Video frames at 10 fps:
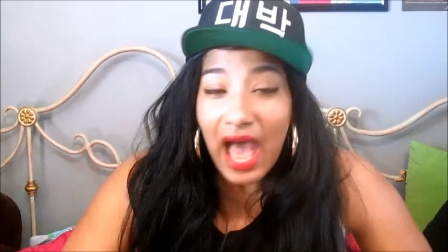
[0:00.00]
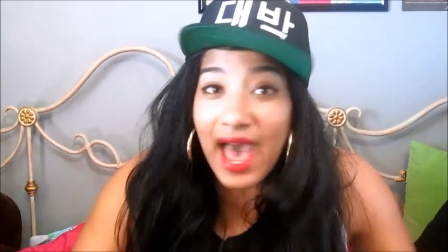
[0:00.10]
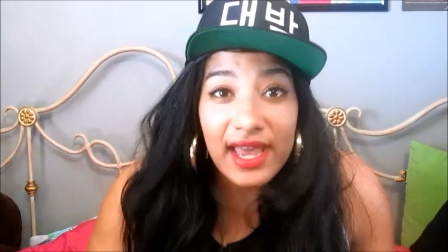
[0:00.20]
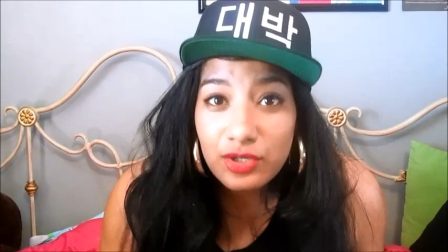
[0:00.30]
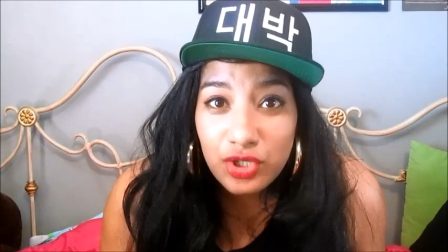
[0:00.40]

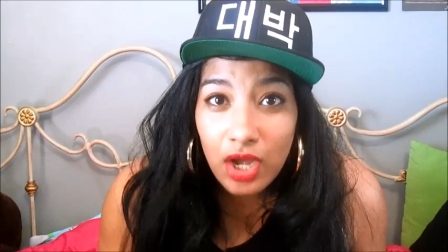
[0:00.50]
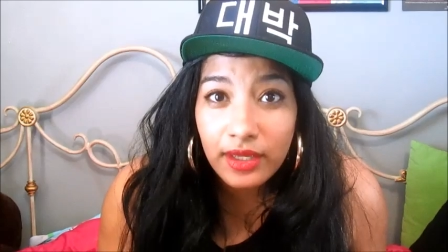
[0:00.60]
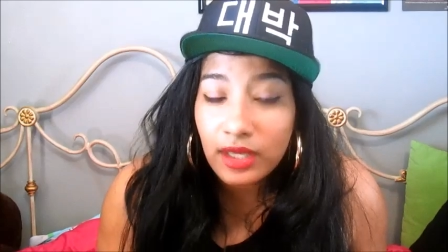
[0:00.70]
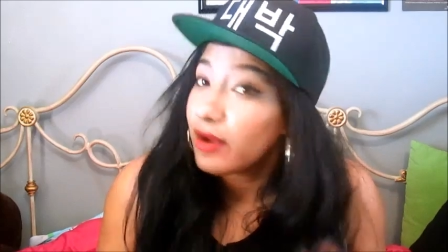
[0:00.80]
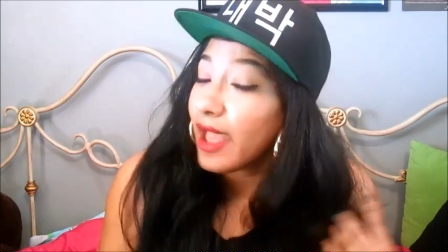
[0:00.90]
Hada
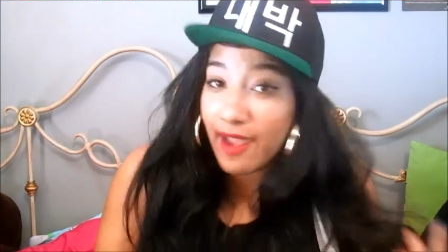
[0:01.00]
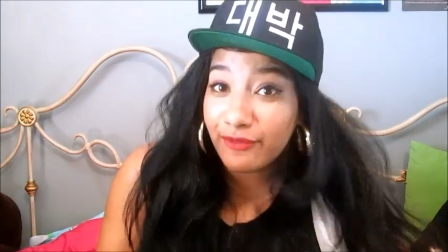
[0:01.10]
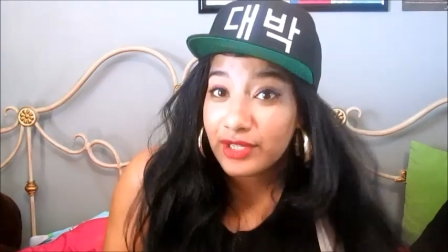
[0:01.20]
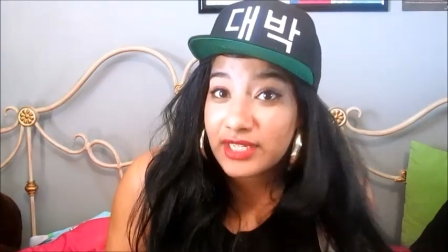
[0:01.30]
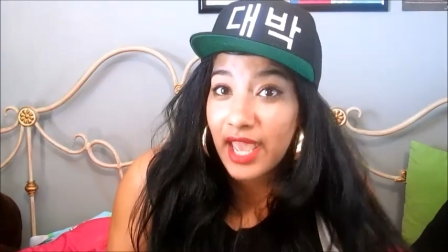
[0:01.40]
Jongil
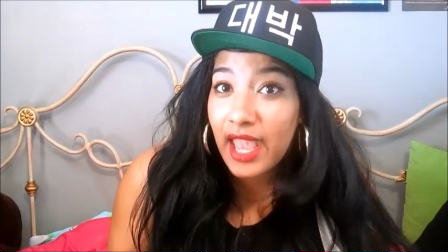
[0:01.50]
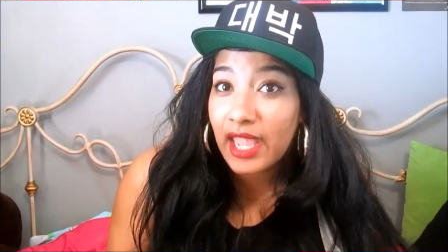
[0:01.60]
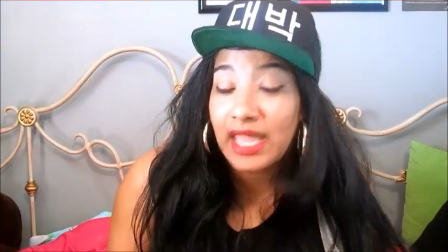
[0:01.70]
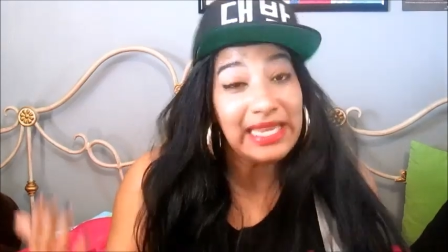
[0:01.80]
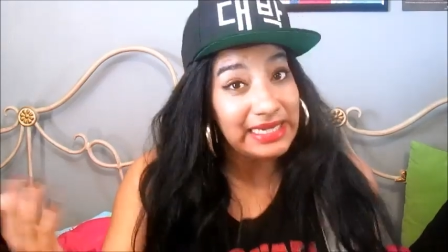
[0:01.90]
every
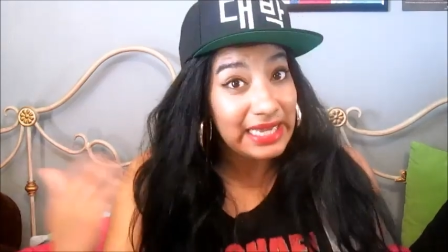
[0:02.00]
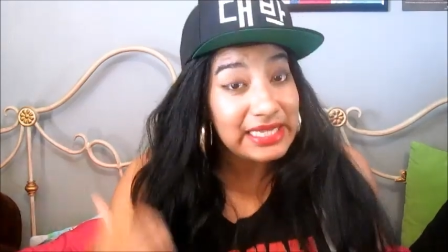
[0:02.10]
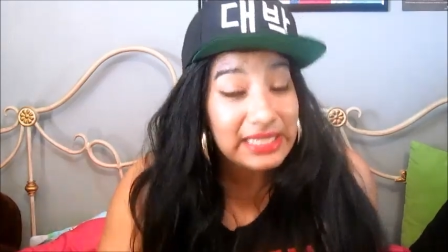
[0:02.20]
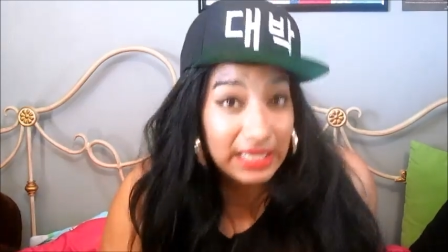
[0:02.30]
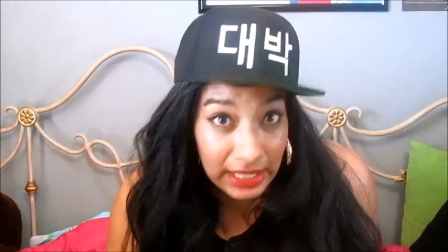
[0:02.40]
day,
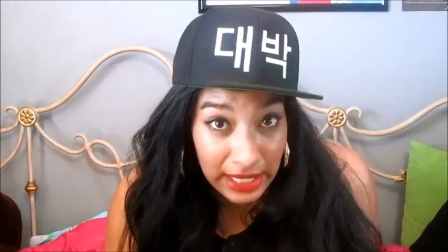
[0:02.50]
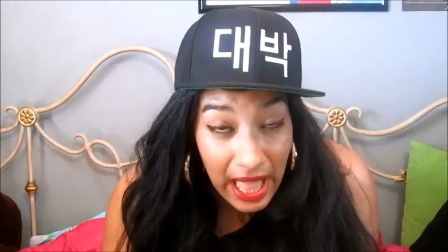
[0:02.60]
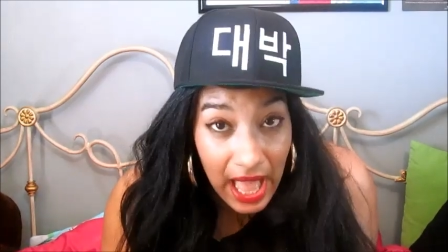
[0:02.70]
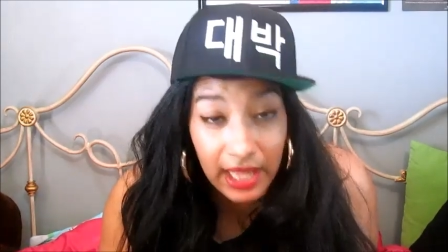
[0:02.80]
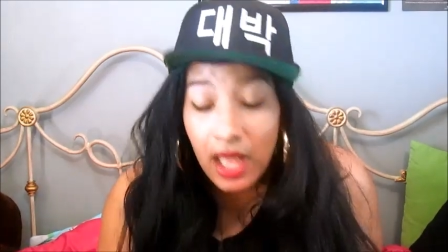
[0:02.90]
Nissan
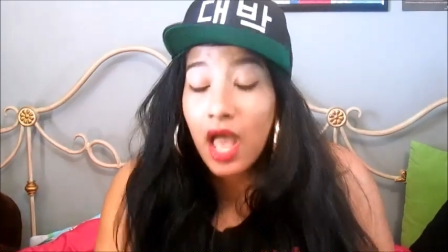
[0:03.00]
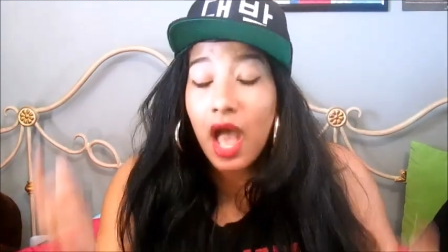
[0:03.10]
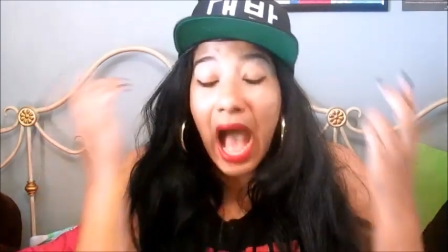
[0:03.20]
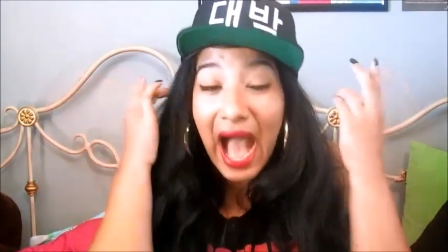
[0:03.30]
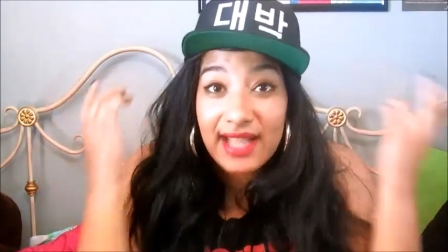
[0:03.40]
got,
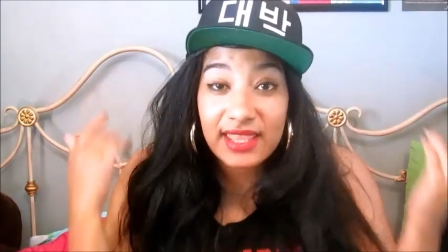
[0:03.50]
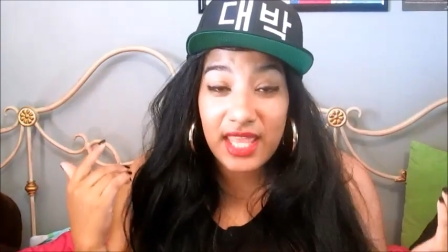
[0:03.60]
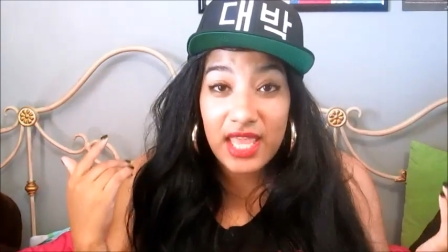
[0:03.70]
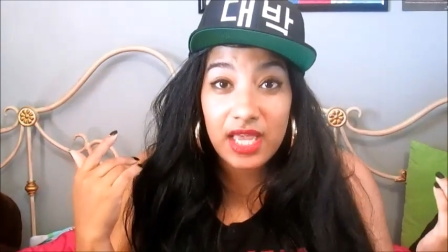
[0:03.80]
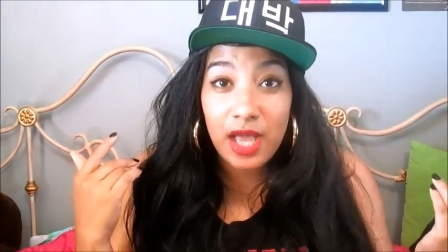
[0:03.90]
I
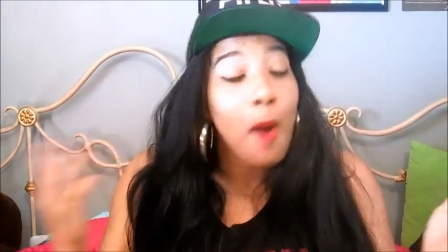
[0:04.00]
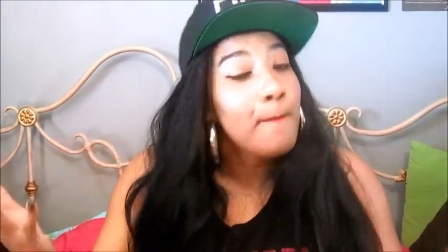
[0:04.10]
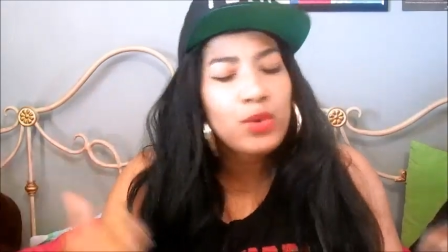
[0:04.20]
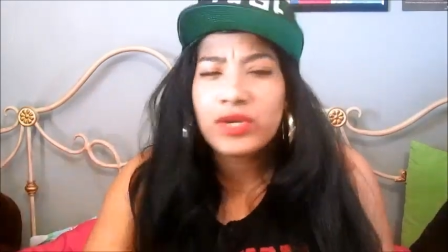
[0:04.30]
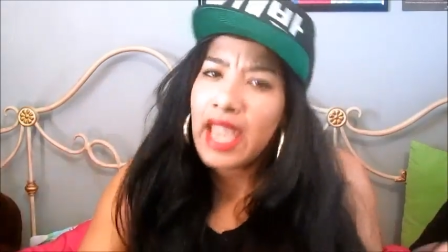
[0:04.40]
think,
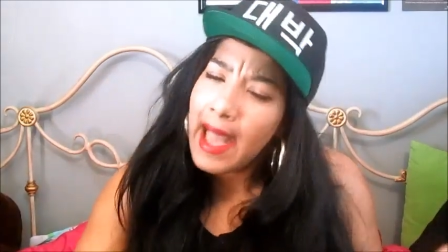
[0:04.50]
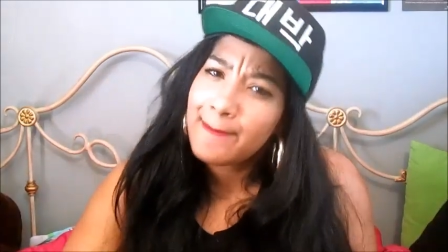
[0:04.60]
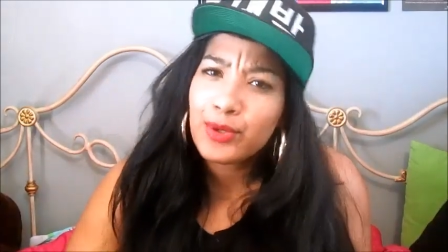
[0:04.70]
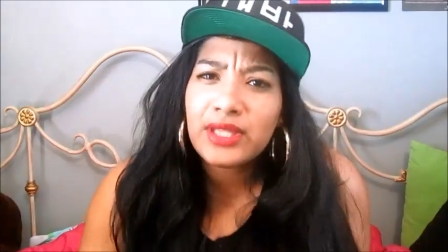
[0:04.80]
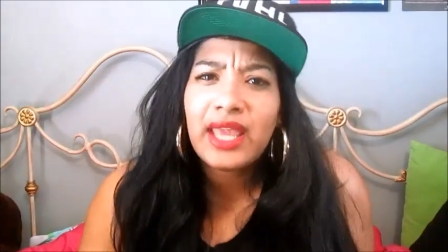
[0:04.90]

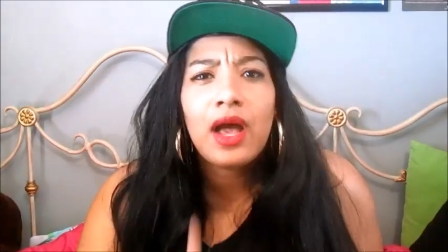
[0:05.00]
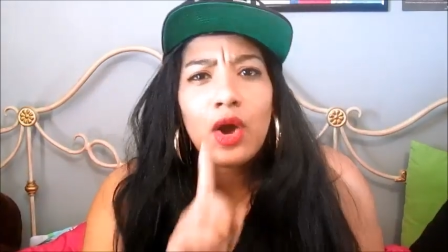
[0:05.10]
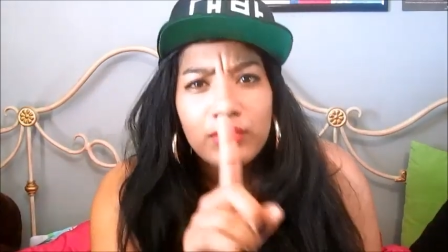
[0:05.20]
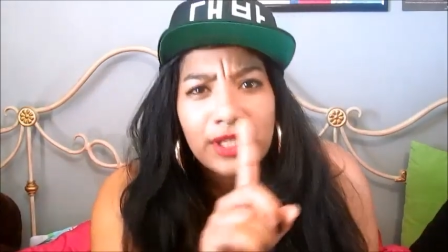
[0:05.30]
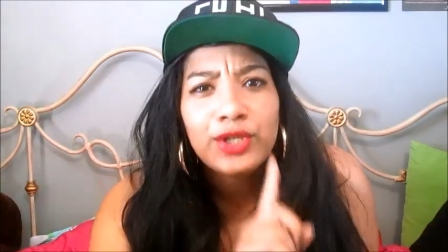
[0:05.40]
Boonia, Boonia,
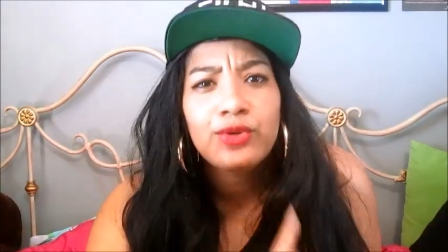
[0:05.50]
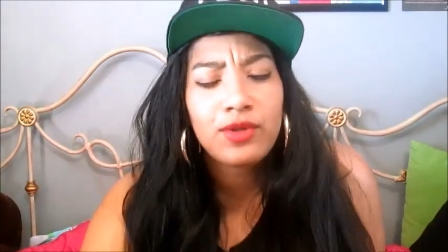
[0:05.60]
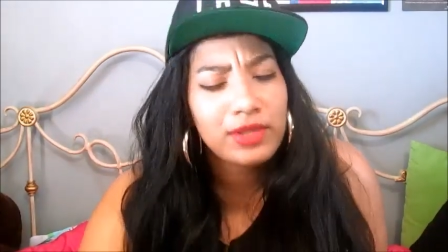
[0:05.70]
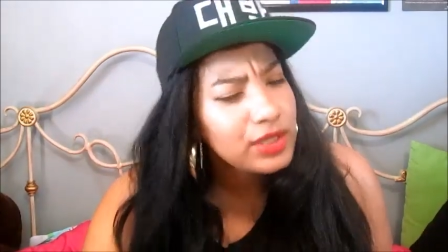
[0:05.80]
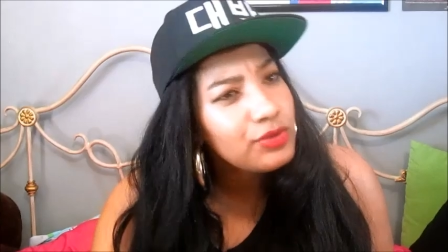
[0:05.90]
only you,
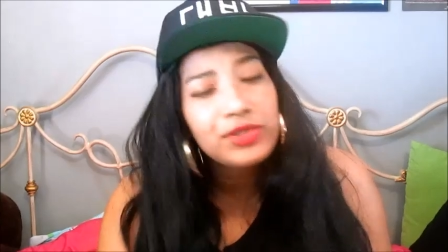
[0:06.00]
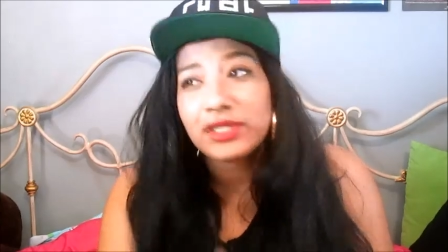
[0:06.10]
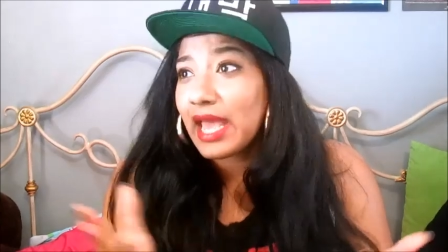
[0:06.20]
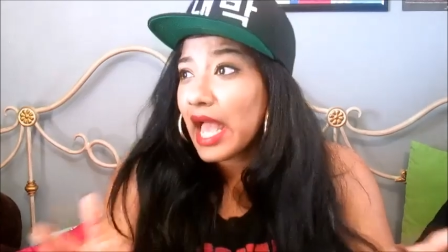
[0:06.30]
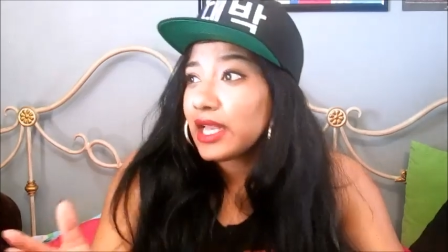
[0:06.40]
only you, so
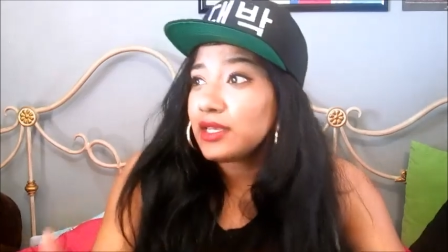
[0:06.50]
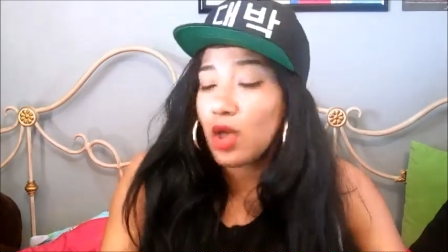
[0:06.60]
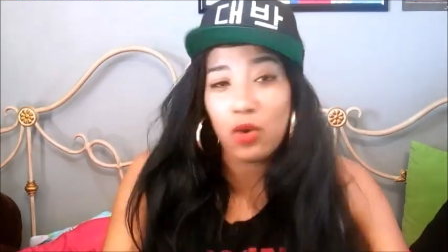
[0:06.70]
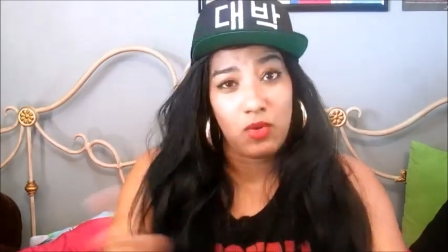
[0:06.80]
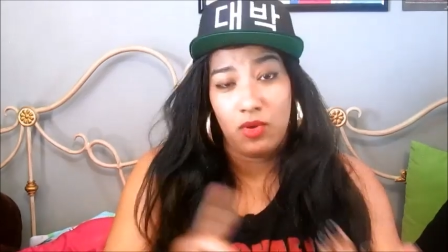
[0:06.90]
now I
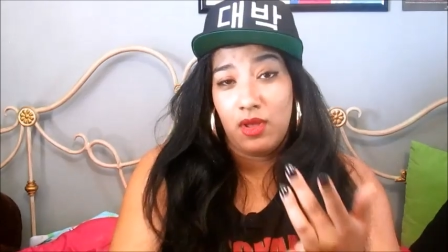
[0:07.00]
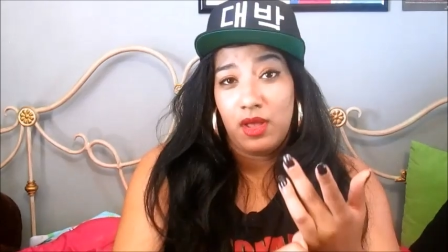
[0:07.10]
know.